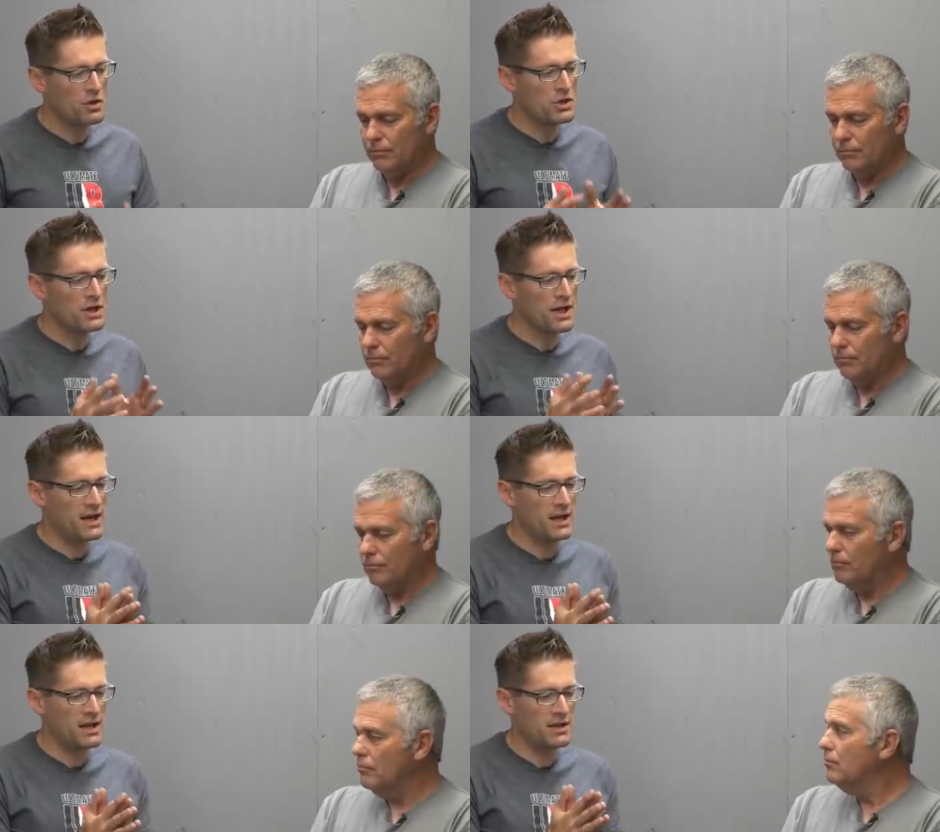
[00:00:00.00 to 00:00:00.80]
Speaker 1: you
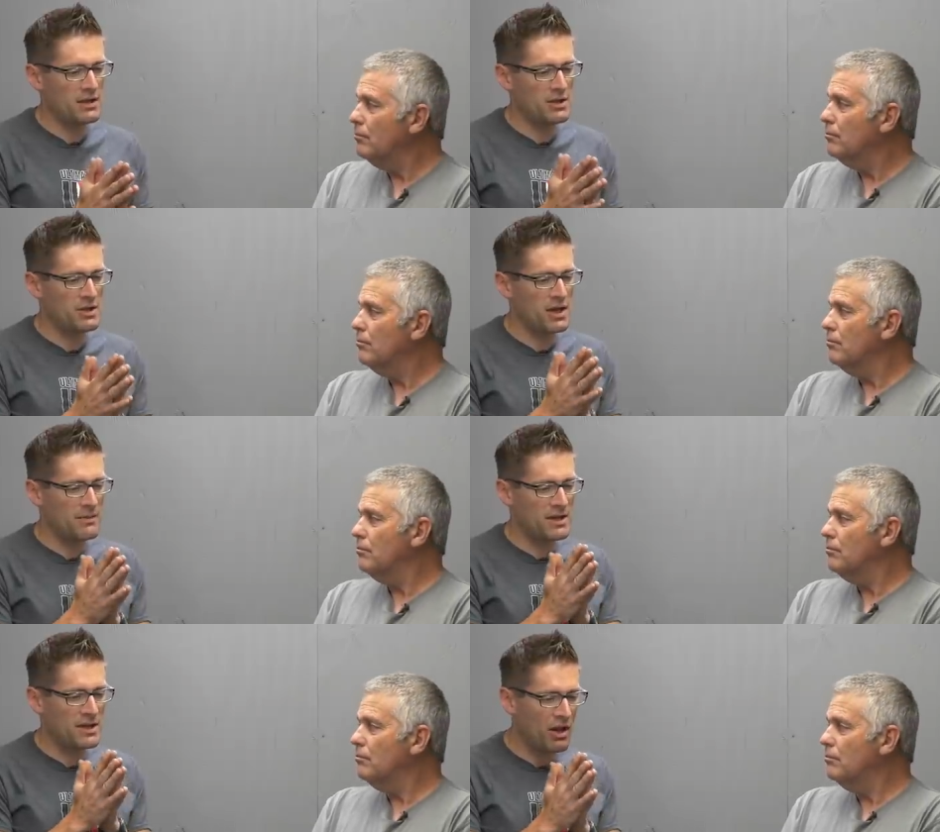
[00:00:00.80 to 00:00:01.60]
gotta you gotta
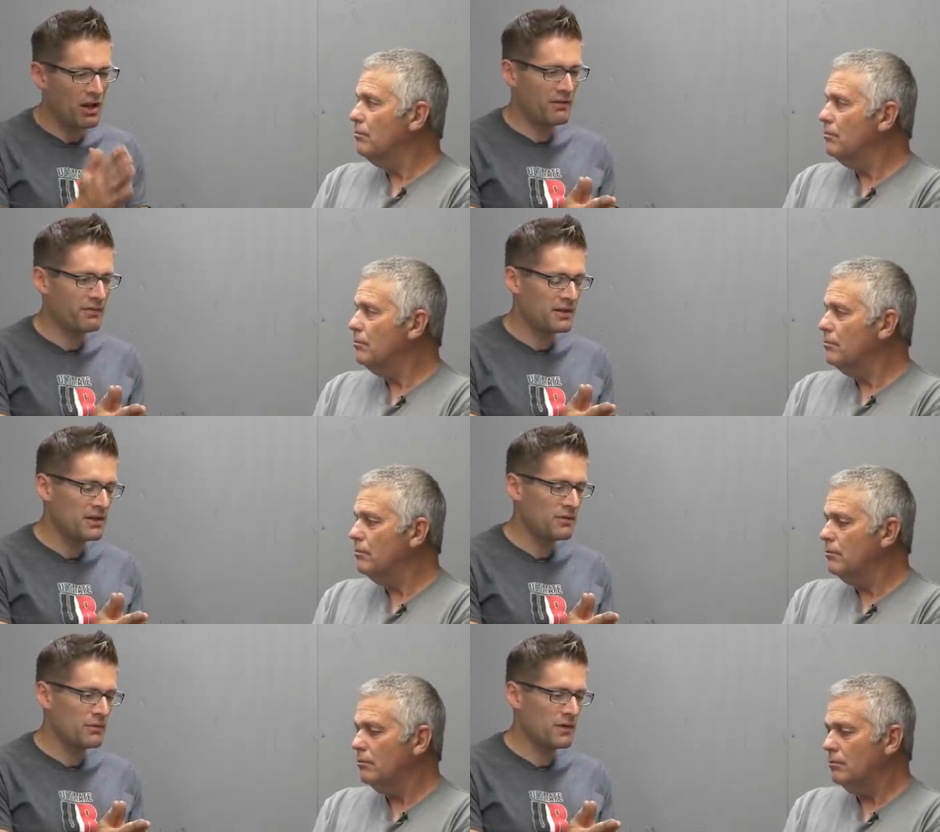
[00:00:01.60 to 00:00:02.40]
be
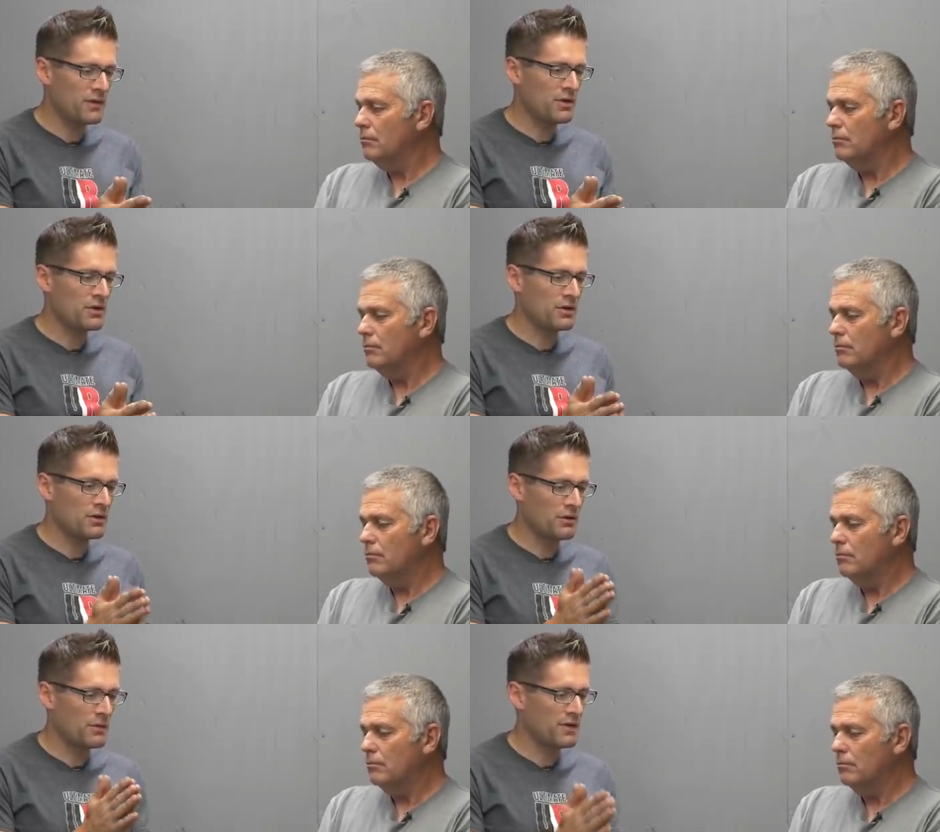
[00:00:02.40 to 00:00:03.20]
confident with
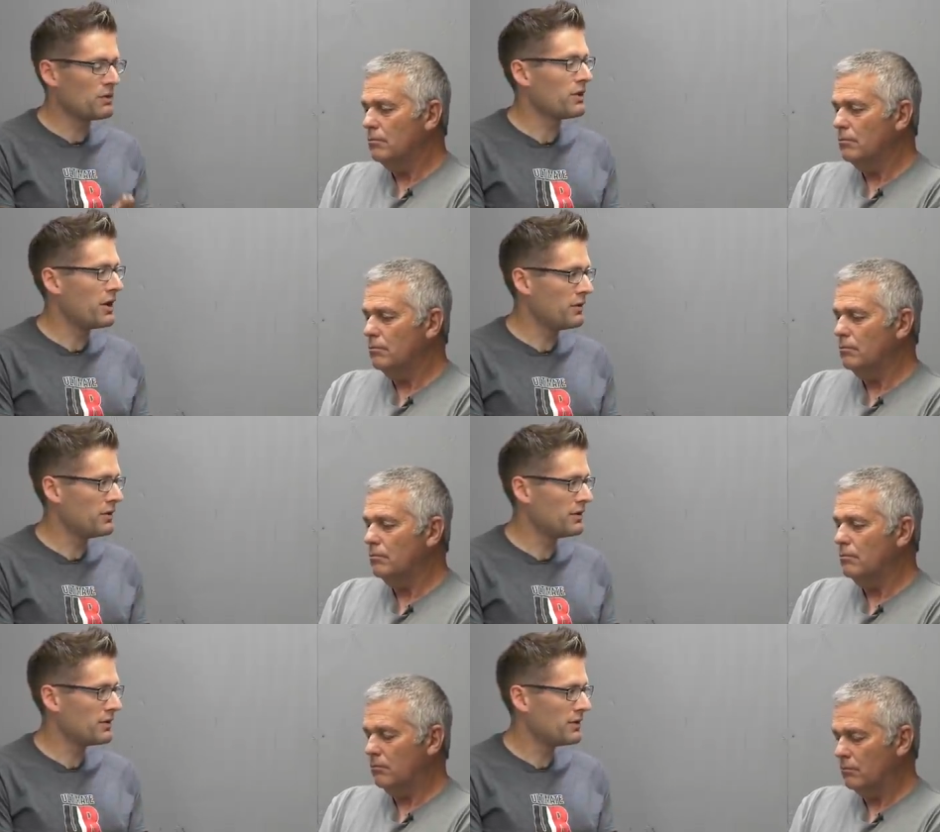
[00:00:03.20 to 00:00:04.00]
your with your
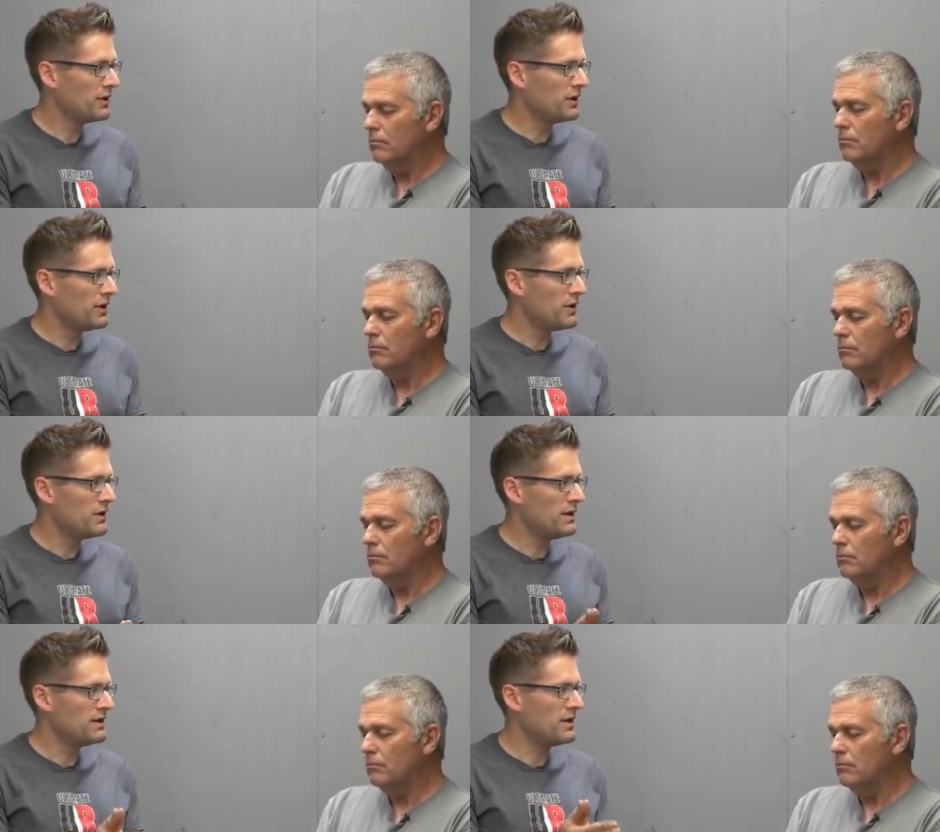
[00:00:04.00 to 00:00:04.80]
load.
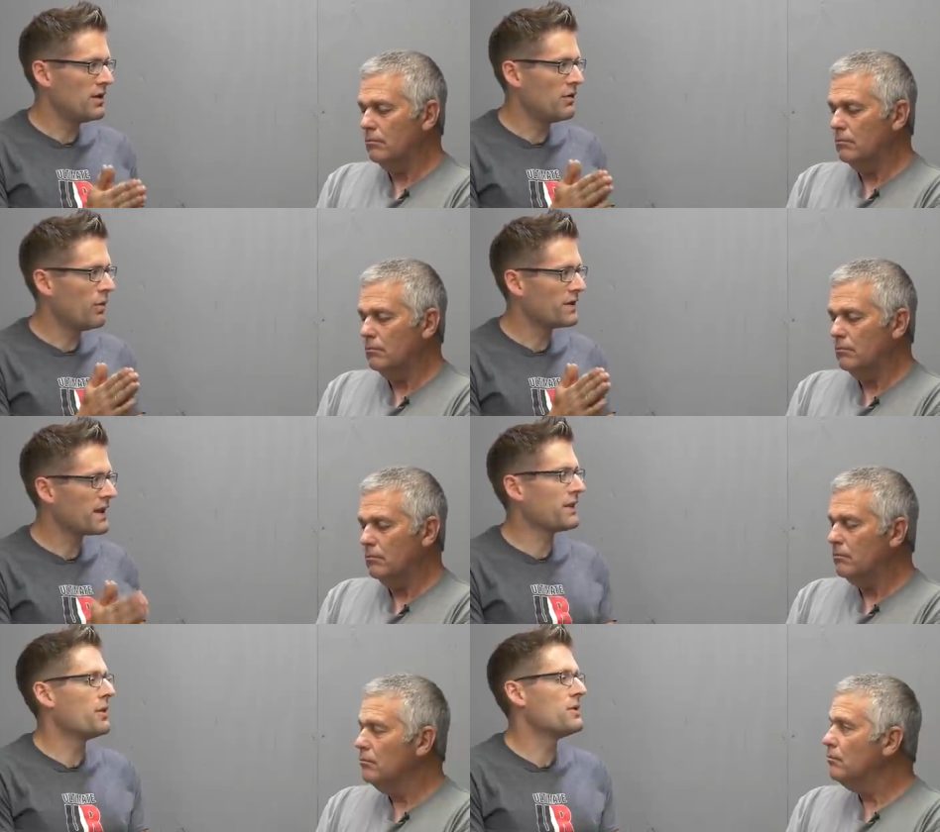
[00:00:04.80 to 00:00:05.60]
You need to know what
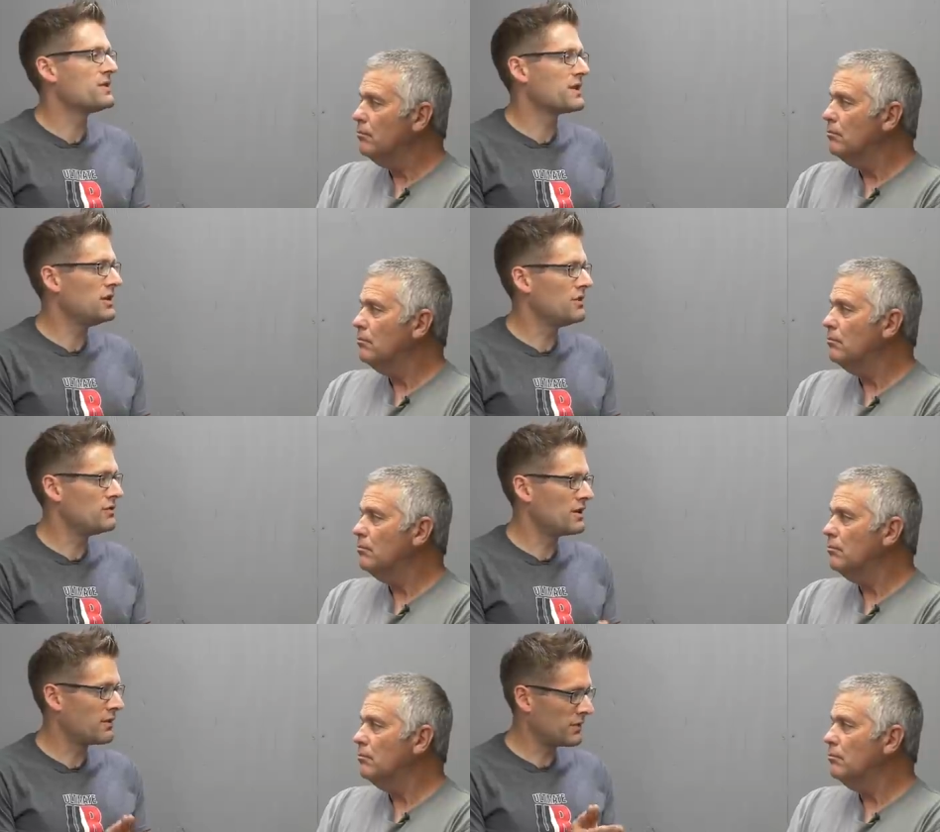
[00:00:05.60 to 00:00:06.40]
that load is going to do in
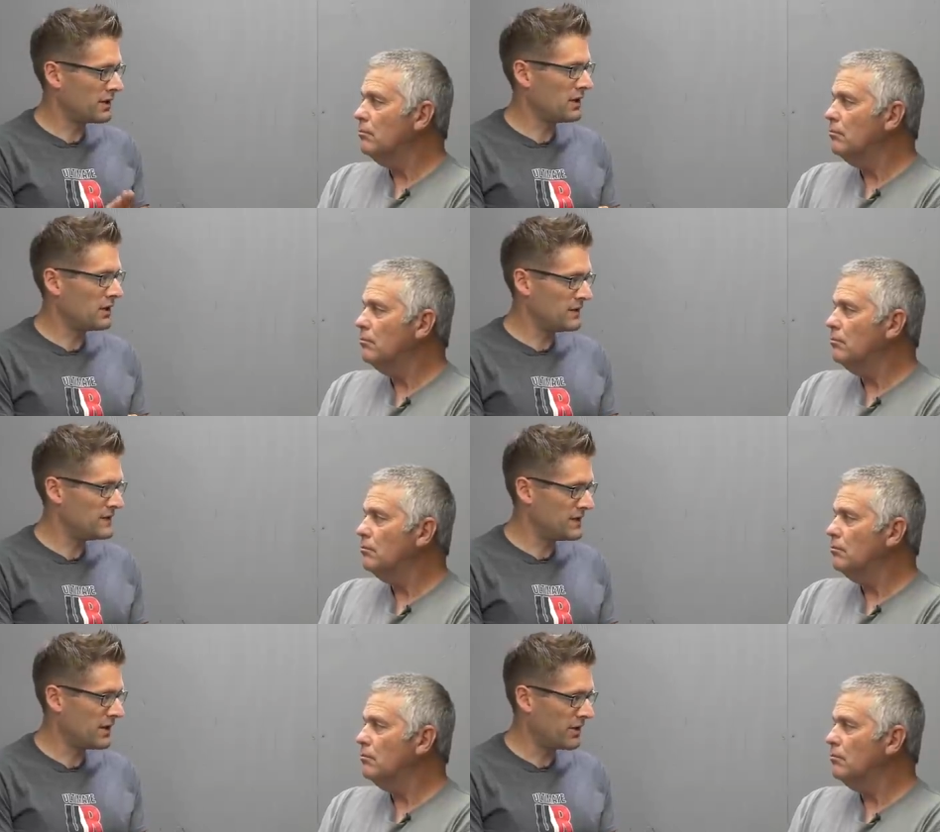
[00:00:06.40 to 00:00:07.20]
general. Get a good
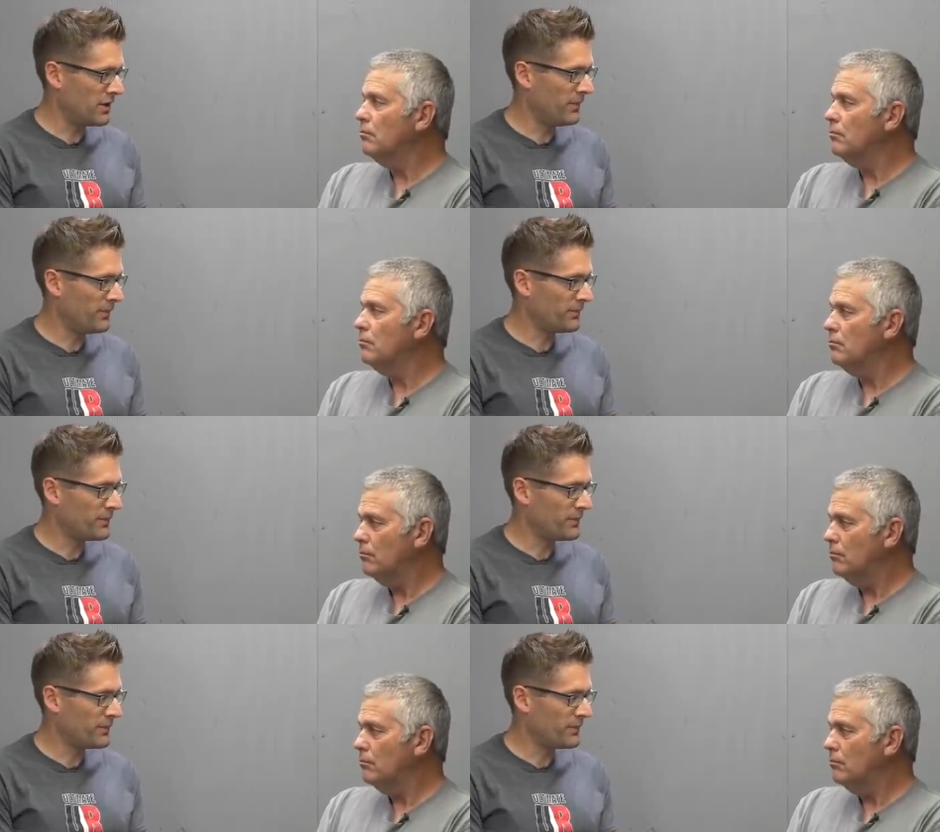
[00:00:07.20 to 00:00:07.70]
zero.